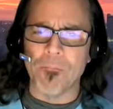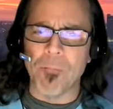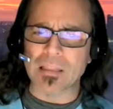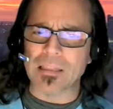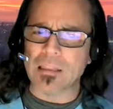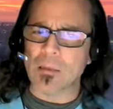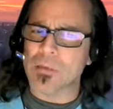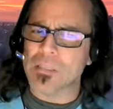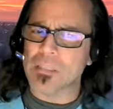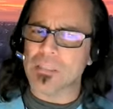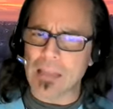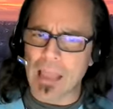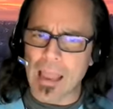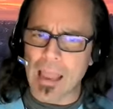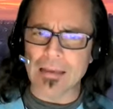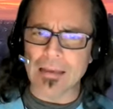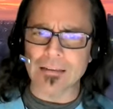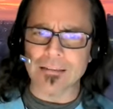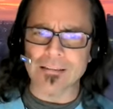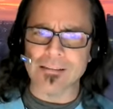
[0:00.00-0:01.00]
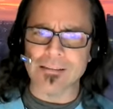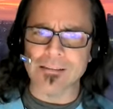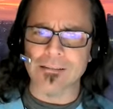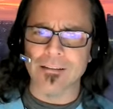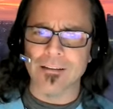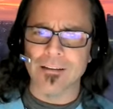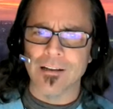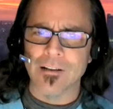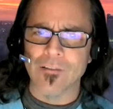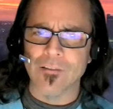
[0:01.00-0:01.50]
But the mistakes,
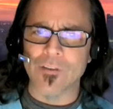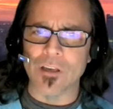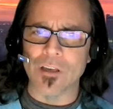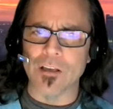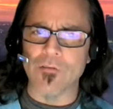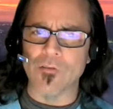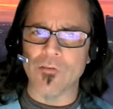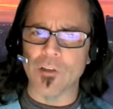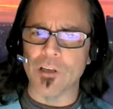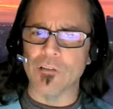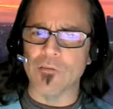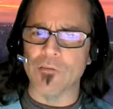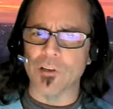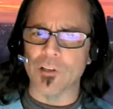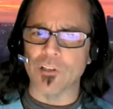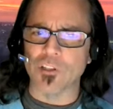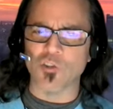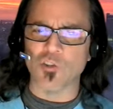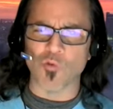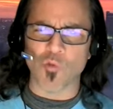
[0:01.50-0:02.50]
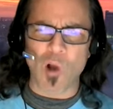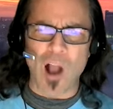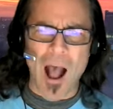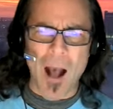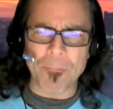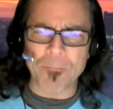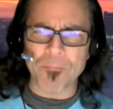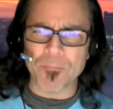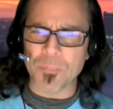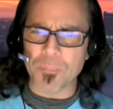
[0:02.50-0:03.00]
the the the
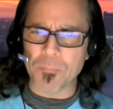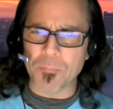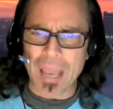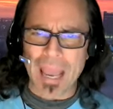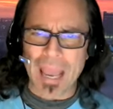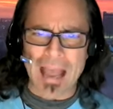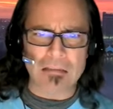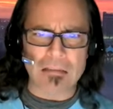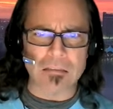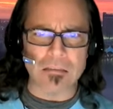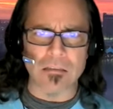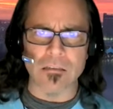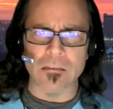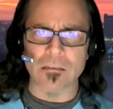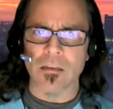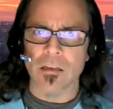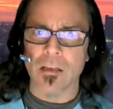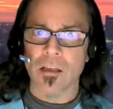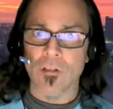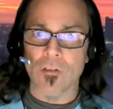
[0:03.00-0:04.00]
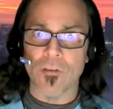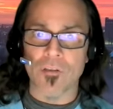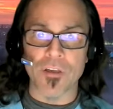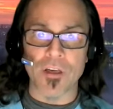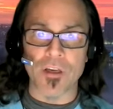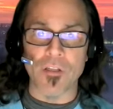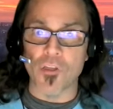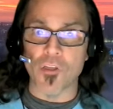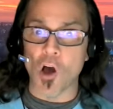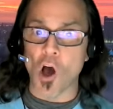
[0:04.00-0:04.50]
drop passes,
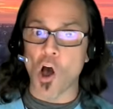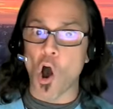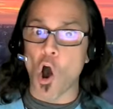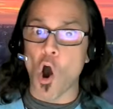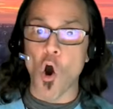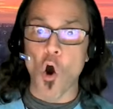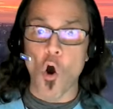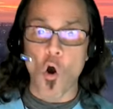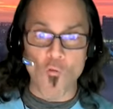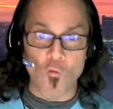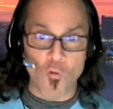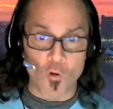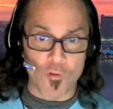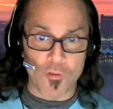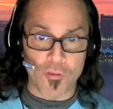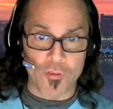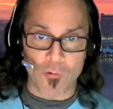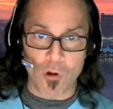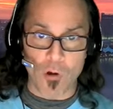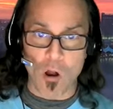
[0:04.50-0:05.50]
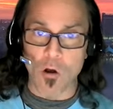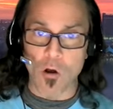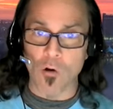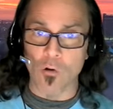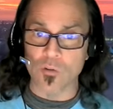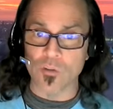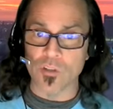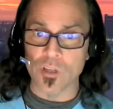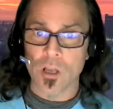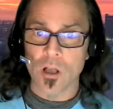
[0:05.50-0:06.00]
the, the
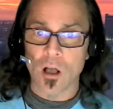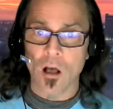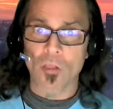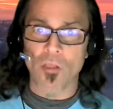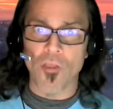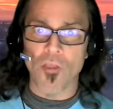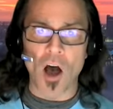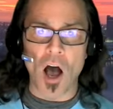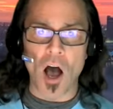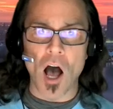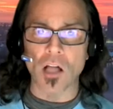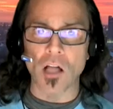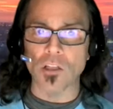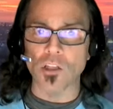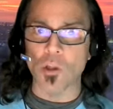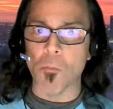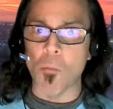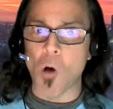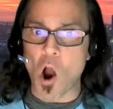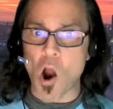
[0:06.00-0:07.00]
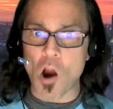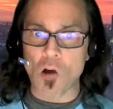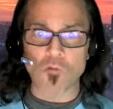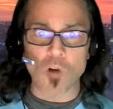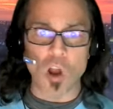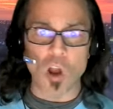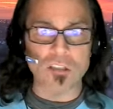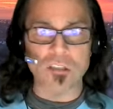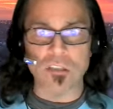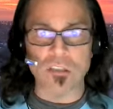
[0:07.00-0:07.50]
overthrows, the Lamar
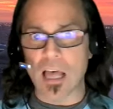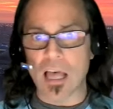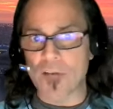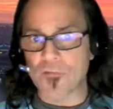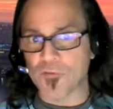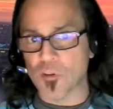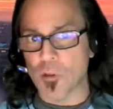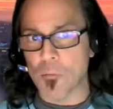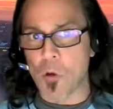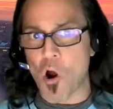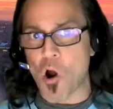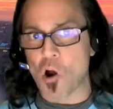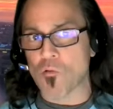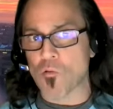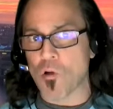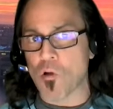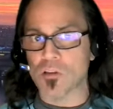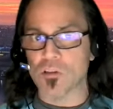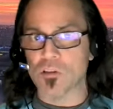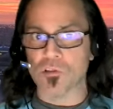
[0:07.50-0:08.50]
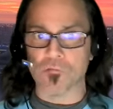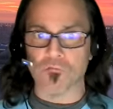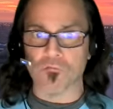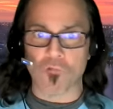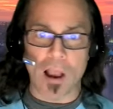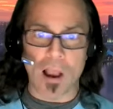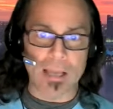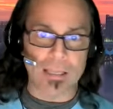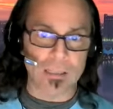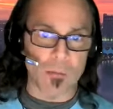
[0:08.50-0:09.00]
runs left, Lamar runs
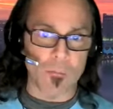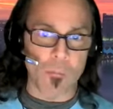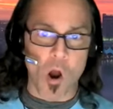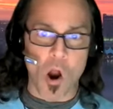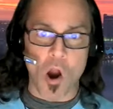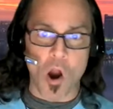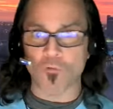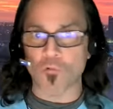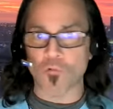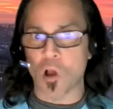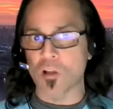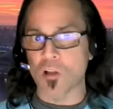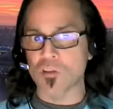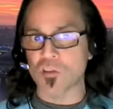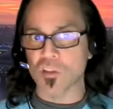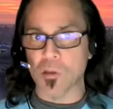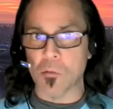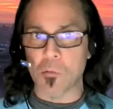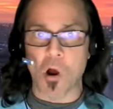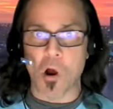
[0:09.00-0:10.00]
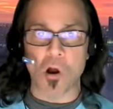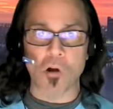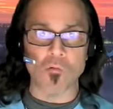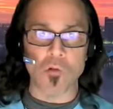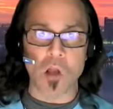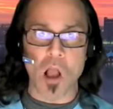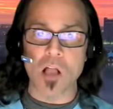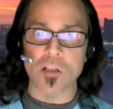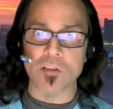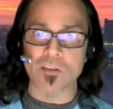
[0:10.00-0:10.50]
right, Lamar runs, Lamar
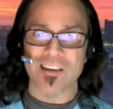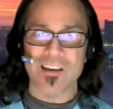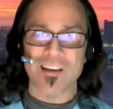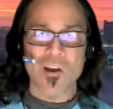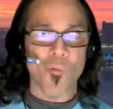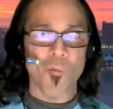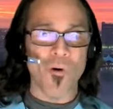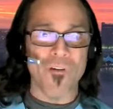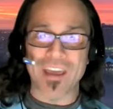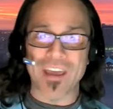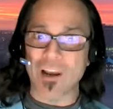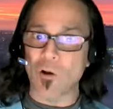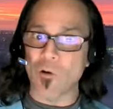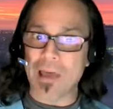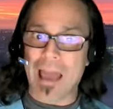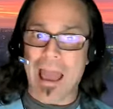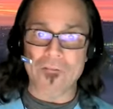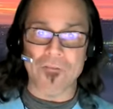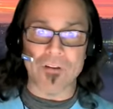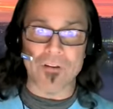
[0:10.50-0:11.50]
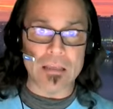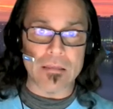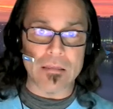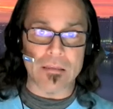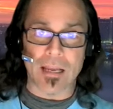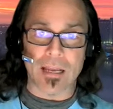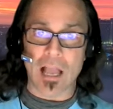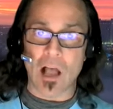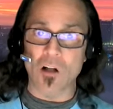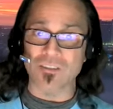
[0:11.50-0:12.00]
runs when they don't have
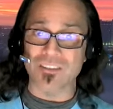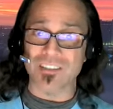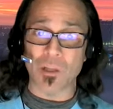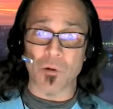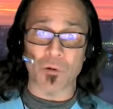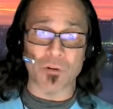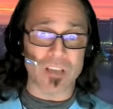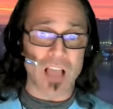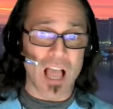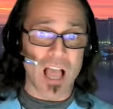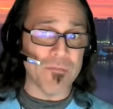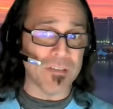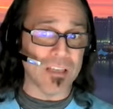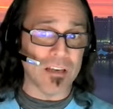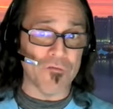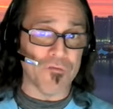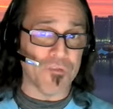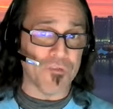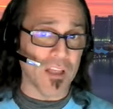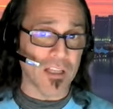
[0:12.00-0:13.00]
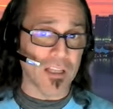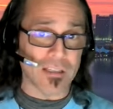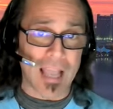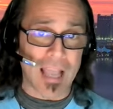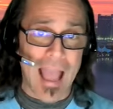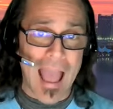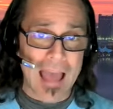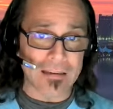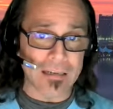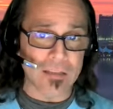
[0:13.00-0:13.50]
anything else. And there were times they didn't feel like they
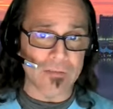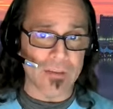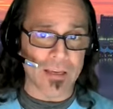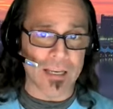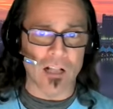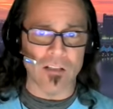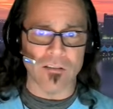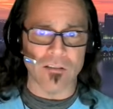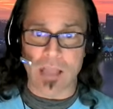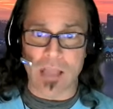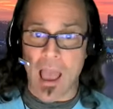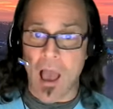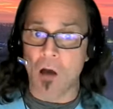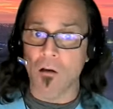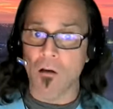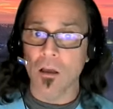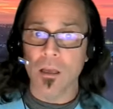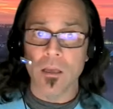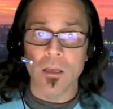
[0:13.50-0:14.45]
had anything else. Now,